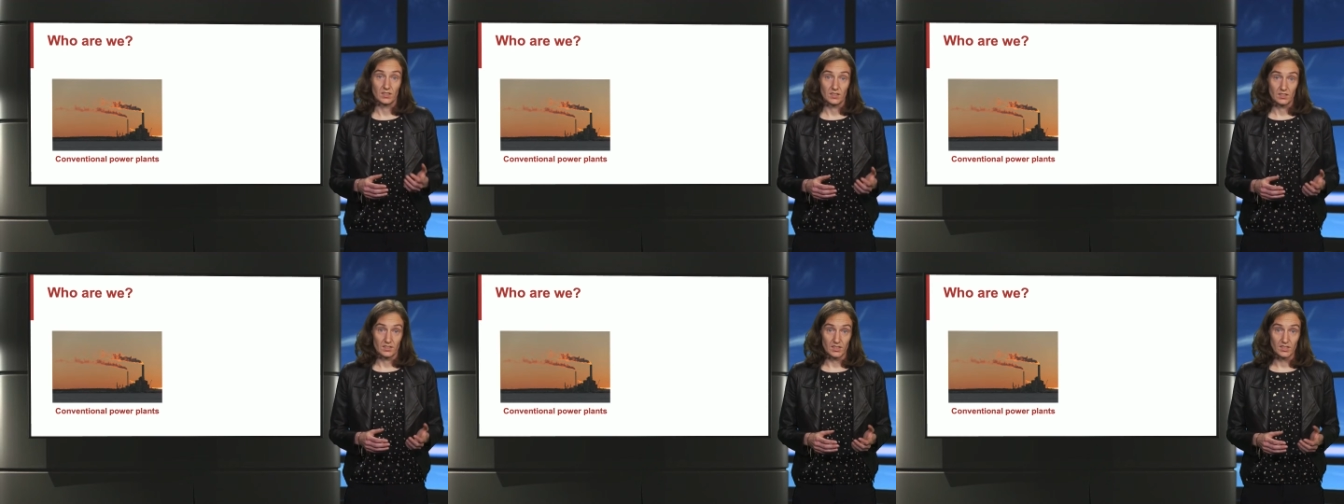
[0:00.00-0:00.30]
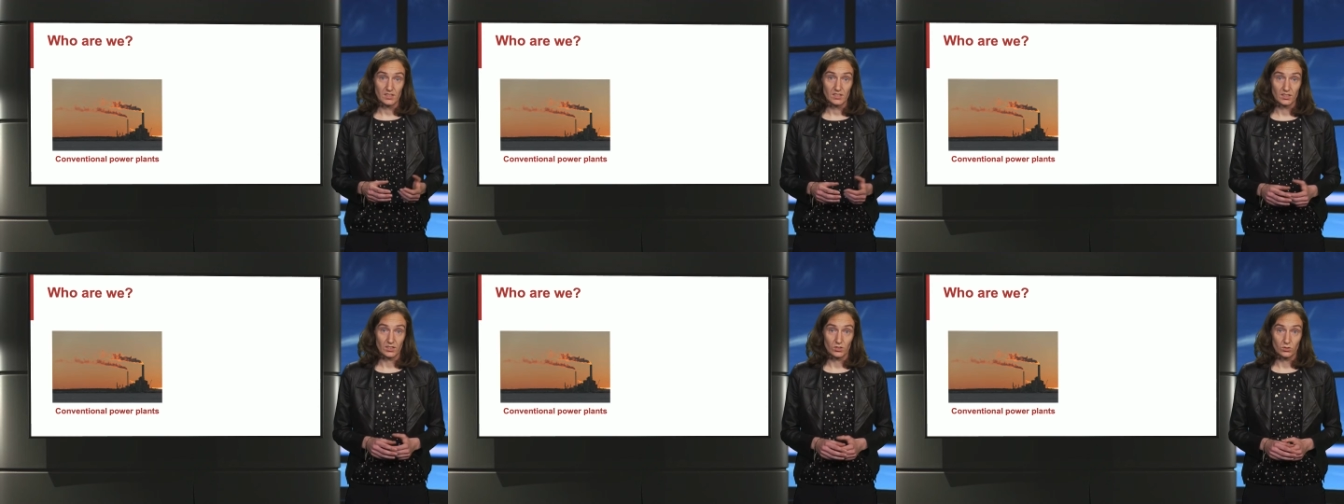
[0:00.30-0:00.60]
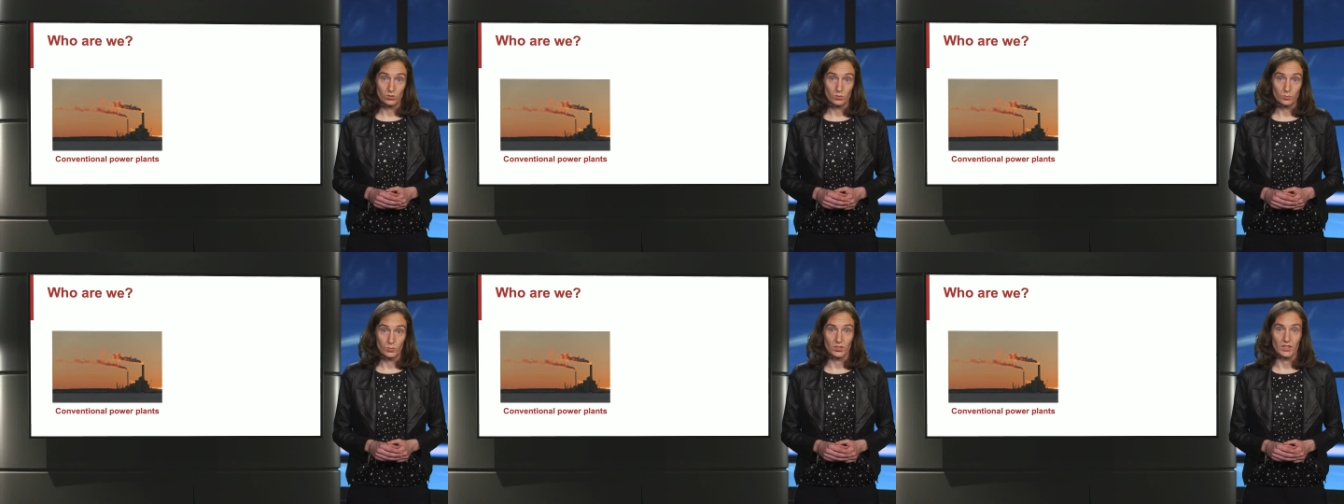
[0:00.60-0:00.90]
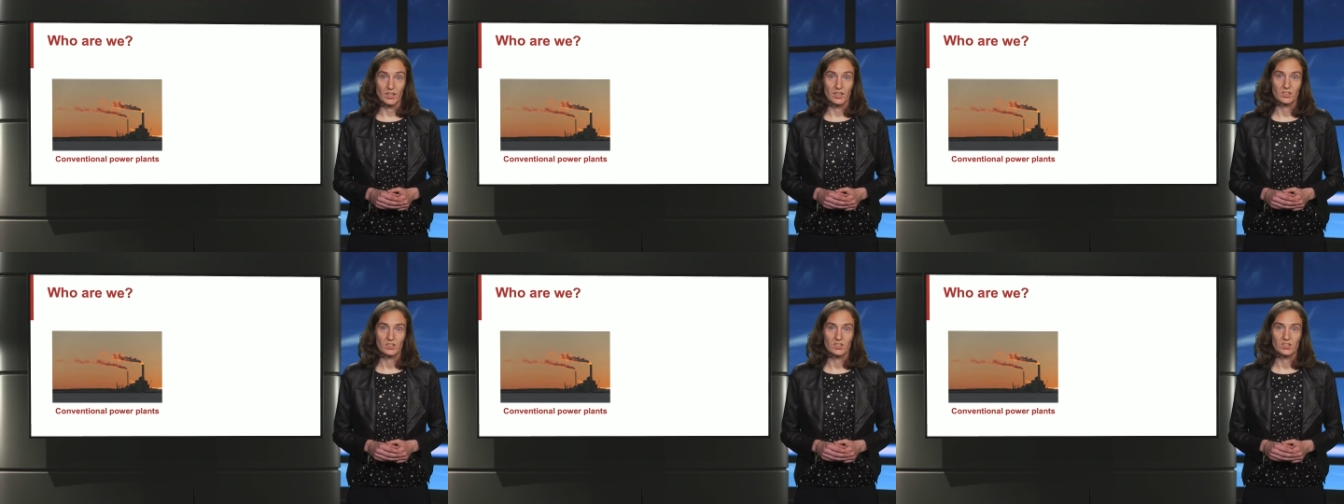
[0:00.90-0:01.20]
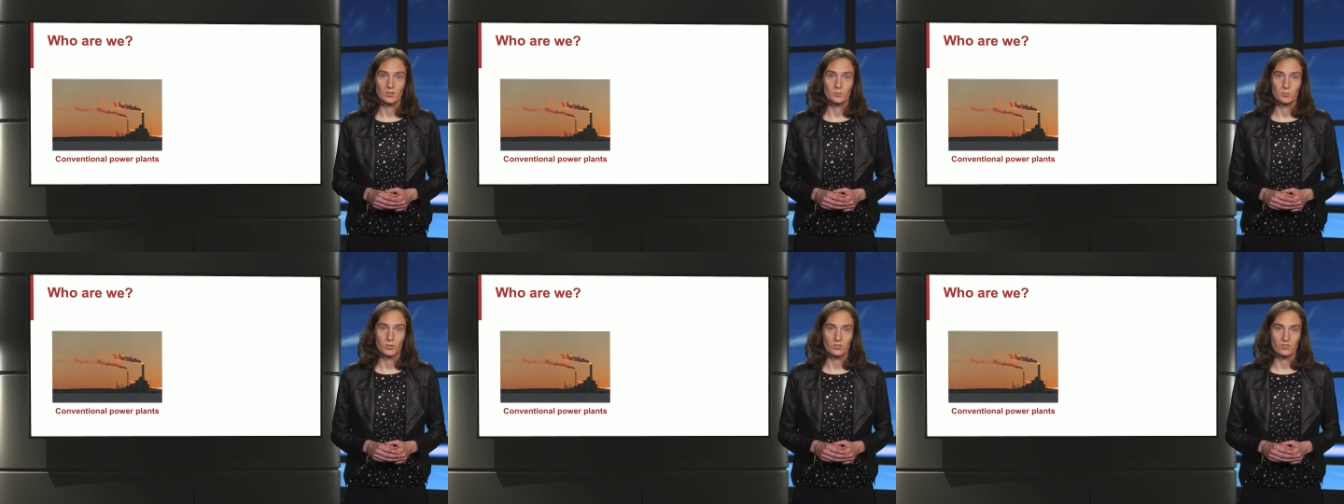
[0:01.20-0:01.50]
These renewable
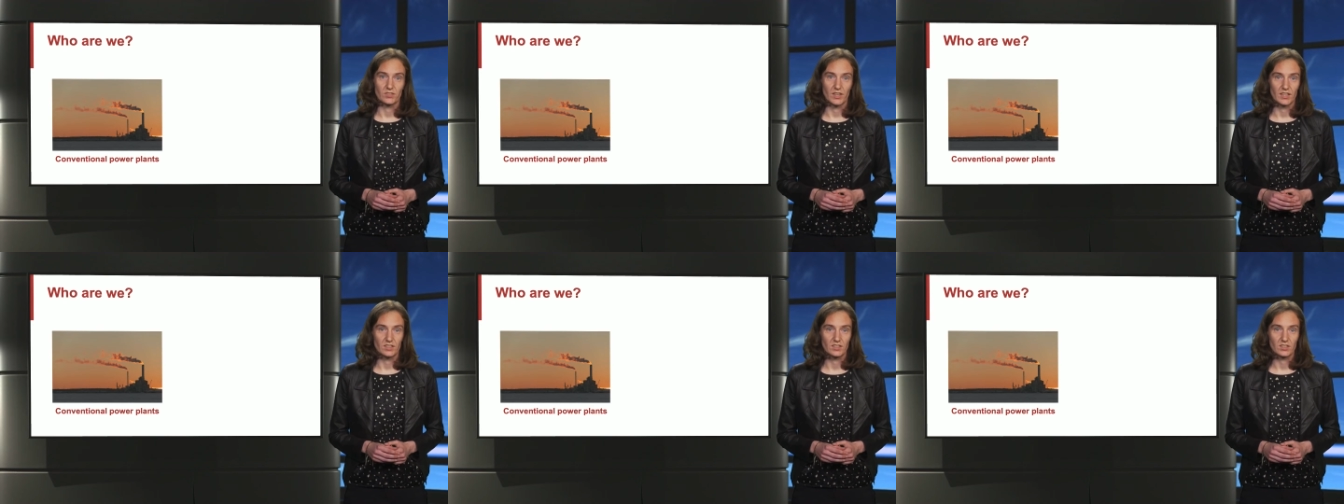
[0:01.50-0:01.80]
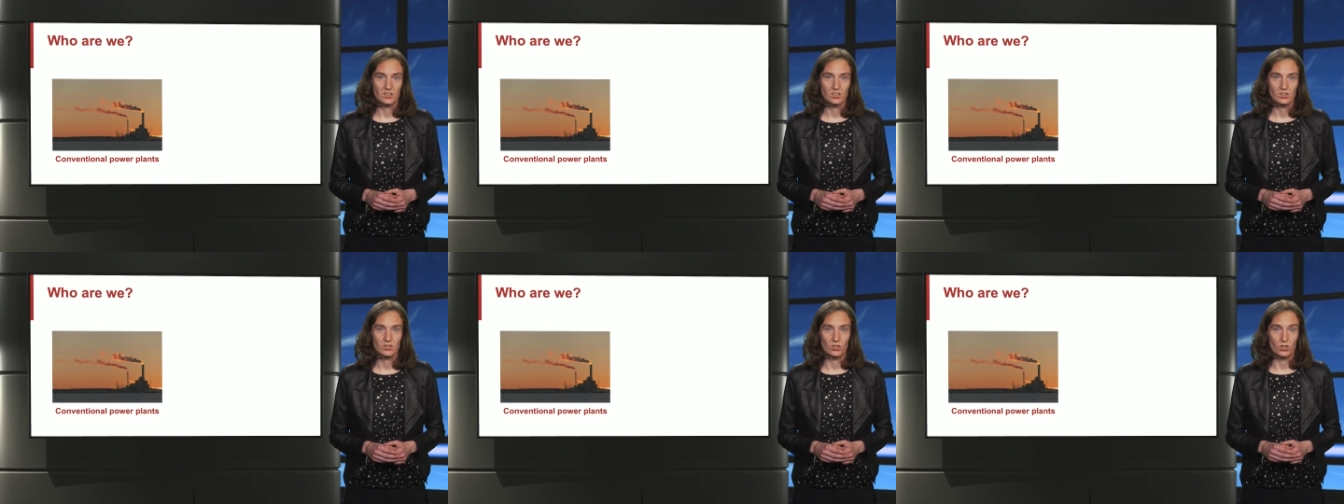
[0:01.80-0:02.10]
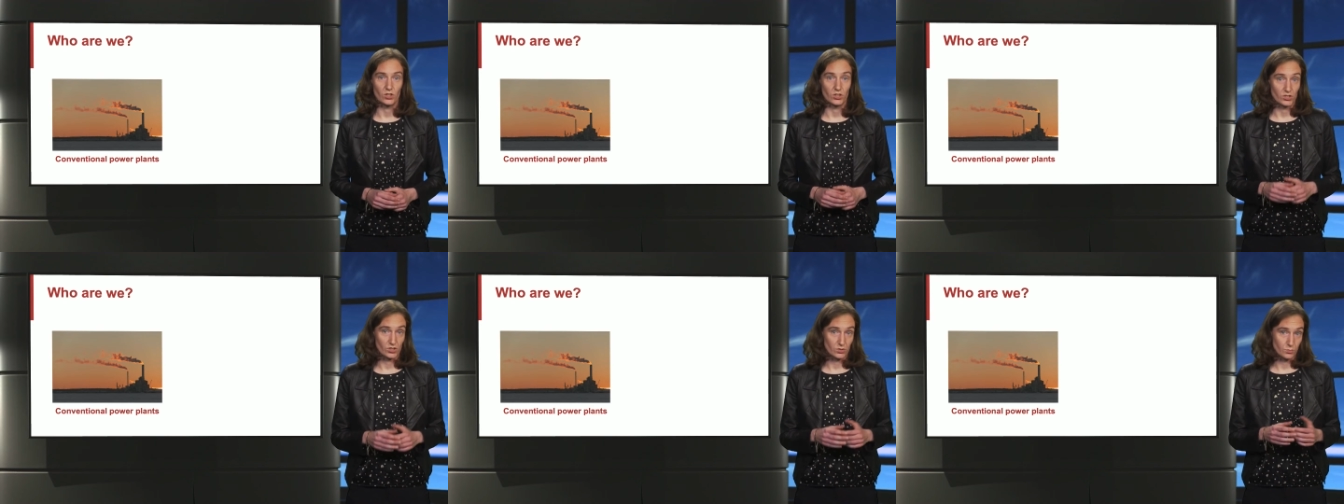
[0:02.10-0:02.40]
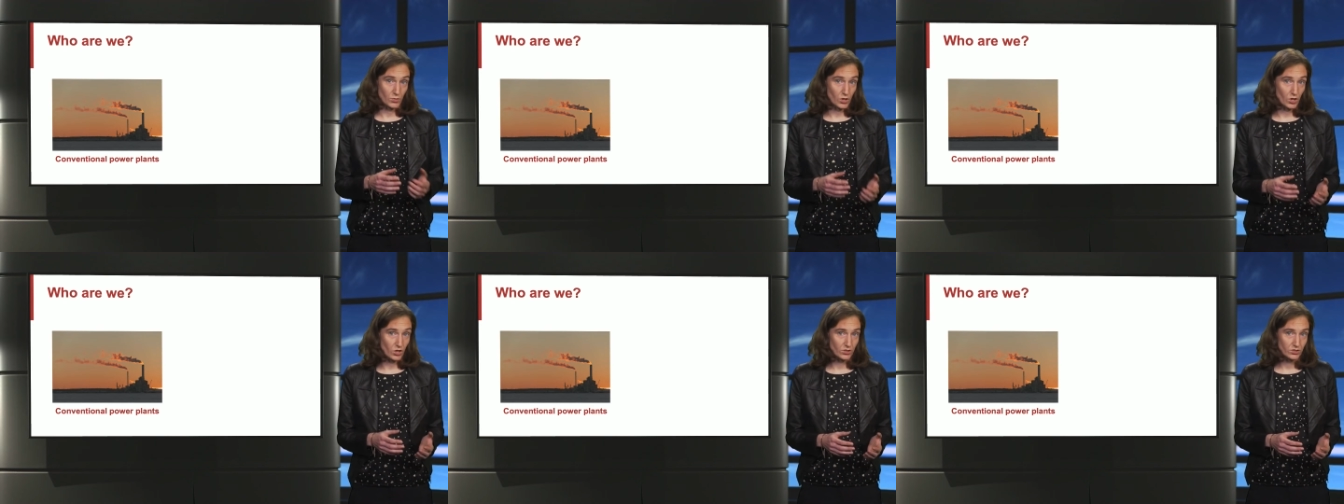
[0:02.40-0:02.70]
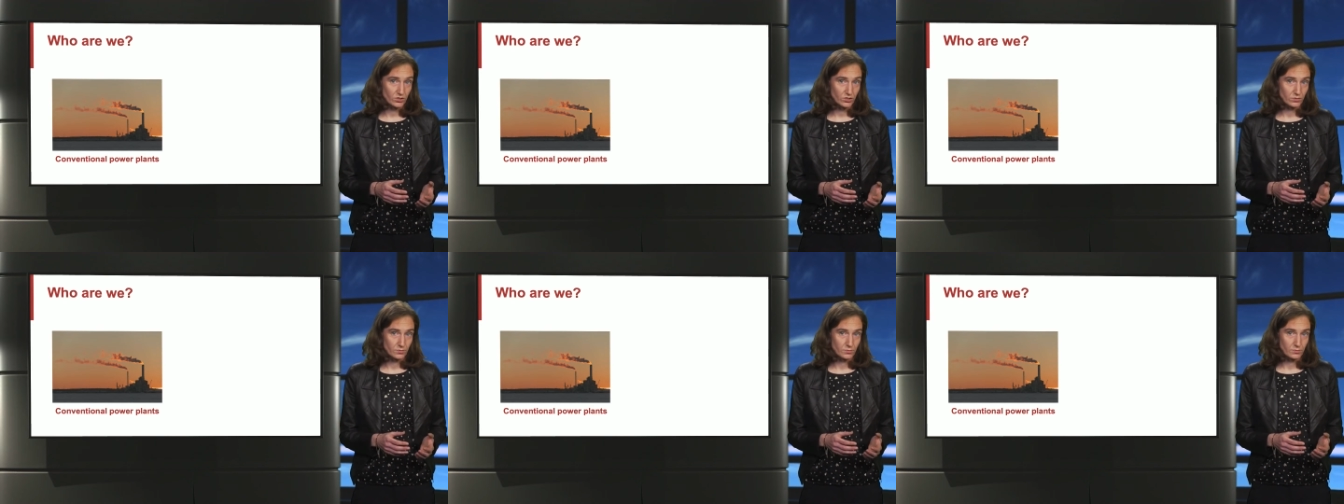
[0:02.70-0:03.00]
energy providers are smaller,